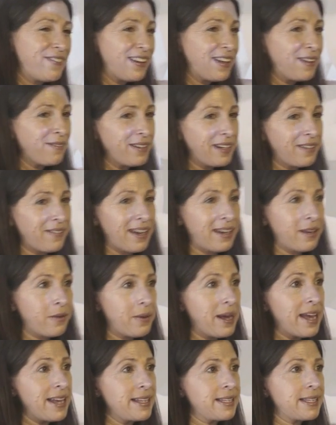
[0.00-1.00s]
film in many
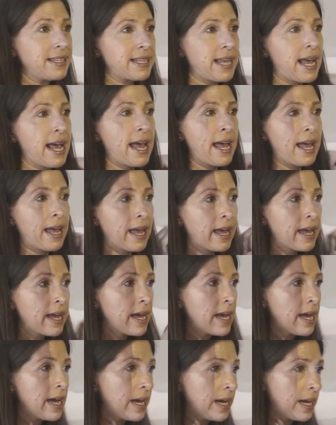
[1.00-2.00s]
ways. Uh,
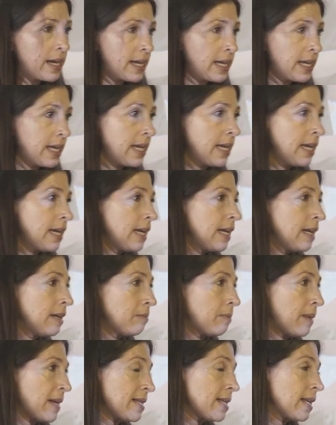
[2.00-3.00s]
he
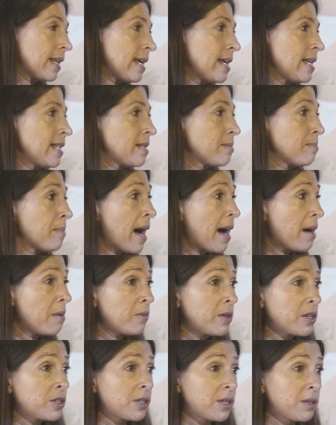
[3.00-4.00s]
basically his mom
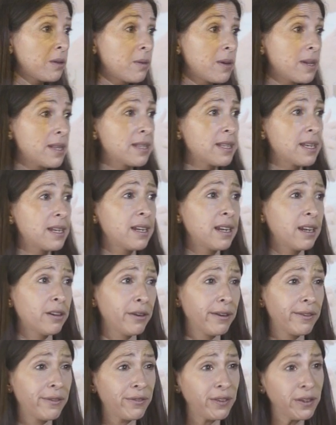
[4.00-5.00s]
when she was in
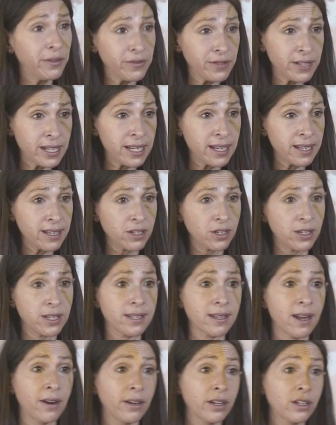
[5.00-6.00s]
her 50s she
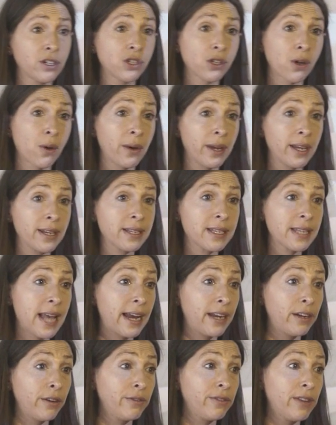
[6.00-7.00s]
started showing
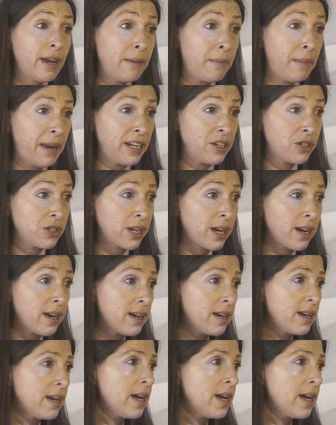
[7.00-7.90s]
sign of dementia